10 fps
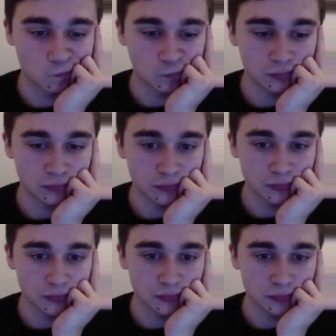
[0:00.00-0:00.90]

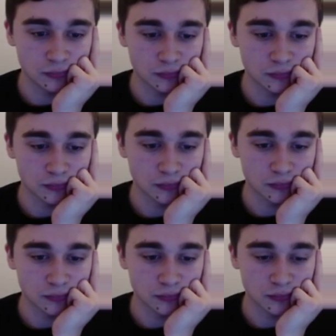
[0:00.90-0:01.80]

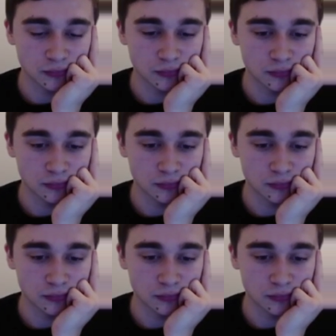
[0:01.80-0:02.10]
(no one is talking)